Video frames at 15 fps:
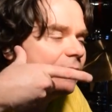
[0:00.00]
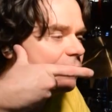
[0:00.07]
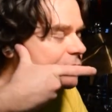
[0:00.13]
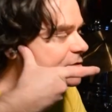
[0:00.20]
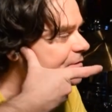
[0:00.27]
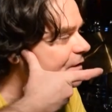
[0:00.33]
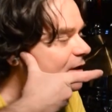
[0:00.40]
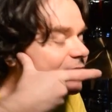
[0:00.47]

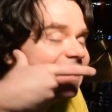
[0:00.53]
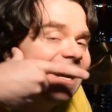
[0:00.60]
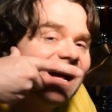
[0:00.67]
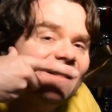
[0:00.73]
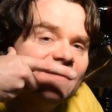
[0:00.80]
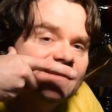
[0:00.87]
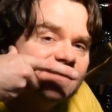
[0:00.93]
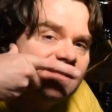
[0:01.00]
those Phil
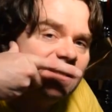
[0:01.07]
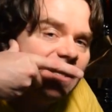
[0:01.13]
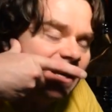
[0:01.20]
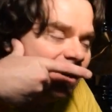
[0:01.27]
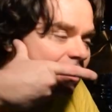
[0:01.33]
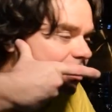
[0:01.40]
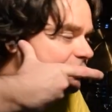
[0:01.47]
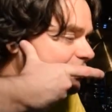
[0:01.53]
Collins-y
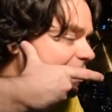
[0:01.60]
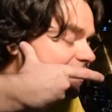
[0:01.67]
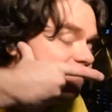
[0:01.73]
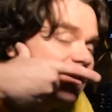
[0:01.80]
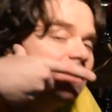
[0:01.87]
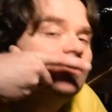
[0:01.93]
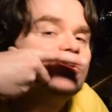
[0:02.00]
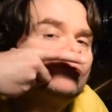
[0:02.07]
air
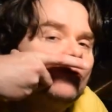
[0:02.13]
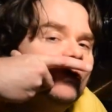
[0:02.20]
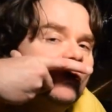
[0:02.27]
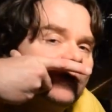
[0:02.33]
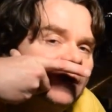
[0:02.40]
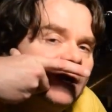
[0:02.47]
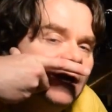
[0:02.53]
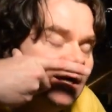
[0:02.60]
traffic
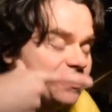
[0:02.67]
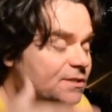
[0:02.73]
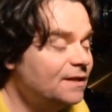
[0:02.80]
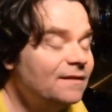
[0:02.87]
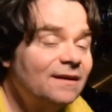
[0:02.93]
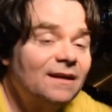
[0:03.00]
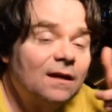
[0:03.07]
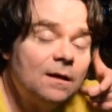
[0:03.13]
controller. Actually, I
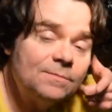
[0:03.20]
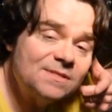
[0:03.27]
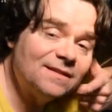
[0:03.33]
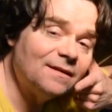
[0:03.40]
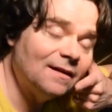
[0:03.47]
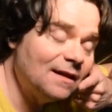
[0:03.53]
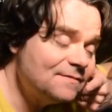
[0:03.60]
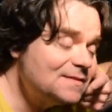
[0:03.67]
think it comes on
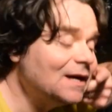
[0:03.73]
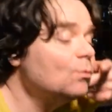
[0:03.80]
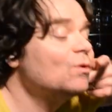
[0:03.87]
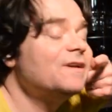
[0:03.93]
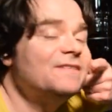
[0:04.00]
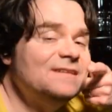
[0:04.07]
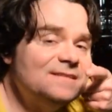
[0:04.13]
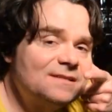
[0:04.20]
the left side. One
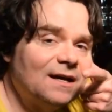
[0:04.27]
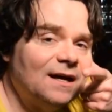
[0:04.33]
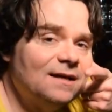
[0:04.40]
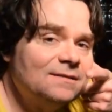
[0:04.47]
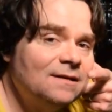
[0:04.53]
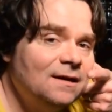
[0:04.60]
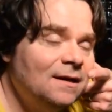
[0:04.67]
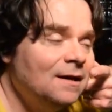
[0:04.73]
of these guys.
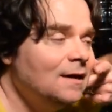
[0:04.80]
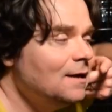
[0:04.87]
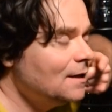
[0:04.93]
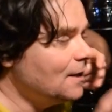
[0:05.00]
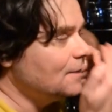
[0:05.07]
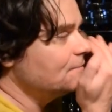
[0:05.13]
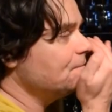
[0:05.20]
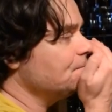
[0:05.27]

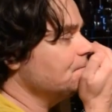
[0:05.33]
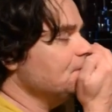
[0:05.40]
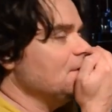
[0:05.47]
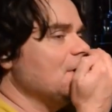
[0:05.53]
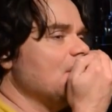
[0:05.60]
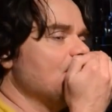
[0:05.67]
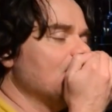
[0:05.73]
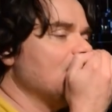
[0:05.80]
Like,
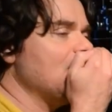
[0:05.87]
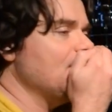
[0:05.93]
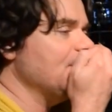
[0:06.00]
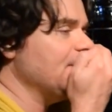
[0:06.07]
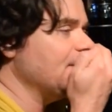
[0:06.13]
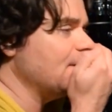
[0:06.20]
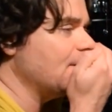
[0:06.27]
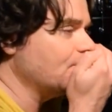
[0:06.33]
yeah, we're coming
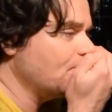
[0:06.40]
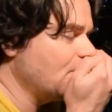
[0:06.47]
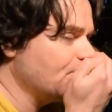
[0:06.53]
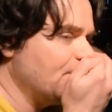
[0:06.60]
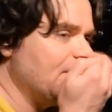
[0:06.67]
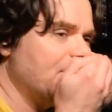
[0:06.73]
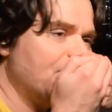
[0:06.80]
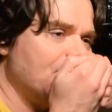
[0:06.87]
in on
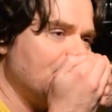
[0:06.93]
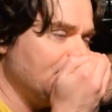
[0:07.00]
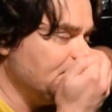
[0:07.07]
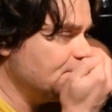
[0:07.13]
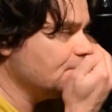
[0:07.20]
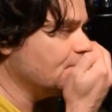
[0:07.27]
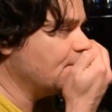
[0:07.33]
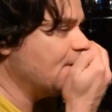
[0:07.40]
runway
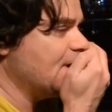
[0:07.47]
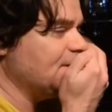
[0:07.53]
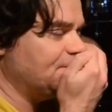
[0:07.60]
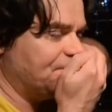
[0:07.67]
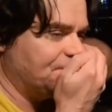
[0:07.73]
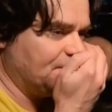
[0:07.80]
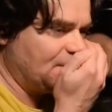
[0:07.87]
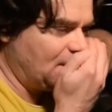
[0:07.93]
32, right?
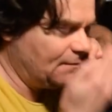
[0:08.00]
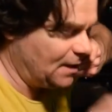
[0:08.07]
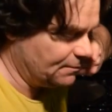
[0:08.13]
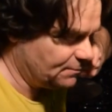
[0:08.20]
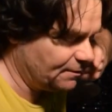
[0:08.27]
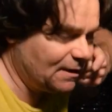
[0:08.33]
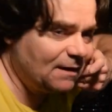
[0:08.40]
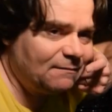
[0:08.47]

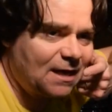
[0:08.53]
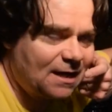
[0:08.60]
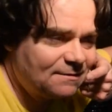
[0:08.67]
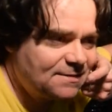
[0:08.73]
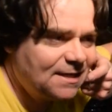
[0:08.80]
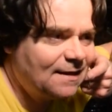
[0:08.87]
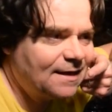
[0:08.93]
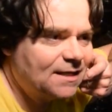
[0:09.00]

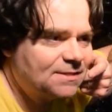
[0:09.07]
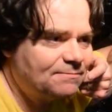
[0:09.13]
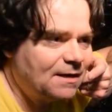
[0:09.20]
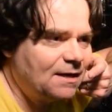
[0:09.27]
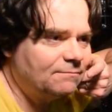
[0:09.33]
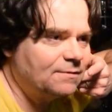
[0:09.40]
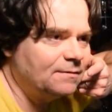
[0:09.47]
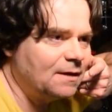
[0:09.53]
Ceiling is
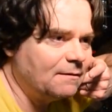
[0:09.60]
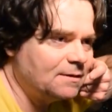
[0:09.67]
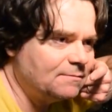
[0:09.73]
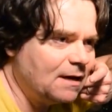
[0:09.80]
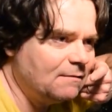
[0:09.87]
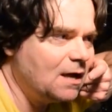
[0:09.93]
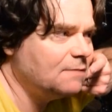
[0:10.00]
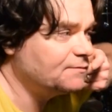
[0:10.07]
flat. We're coming in.
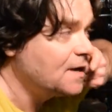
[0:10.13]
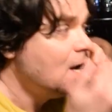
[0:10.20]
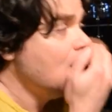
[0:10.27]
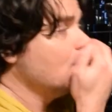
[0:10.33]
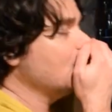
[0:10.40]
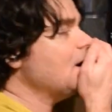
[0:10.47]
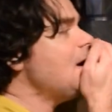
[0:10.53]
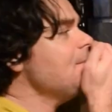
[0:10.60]

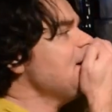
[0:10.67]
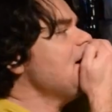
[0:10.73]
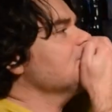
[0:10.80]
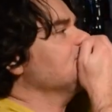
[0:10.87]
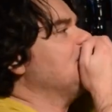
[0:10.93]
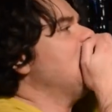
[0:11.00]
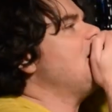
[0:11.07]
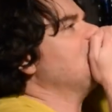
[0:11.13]
We're going
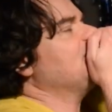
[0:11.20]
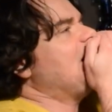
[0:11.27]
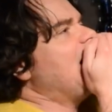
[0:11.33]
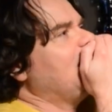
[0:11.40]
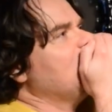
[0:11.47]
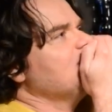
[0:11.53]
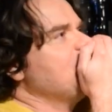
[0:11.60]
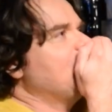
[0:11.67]

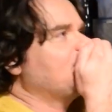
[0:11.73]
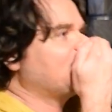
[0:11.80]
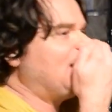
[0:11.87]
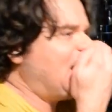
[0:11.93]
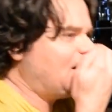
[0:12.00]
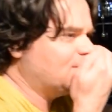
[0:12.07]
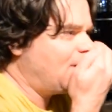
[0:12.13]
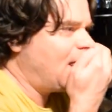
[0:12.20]

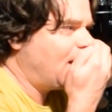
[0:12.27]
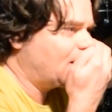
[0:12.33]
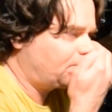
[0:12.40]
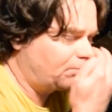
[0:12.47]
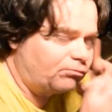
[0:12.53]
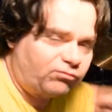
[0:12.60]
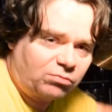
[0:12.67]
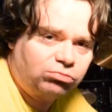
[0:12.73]
to
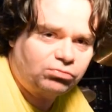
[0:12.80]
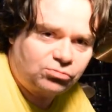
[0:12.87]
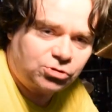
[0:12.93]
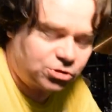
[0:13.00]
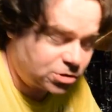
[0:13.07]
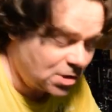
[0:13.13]
go.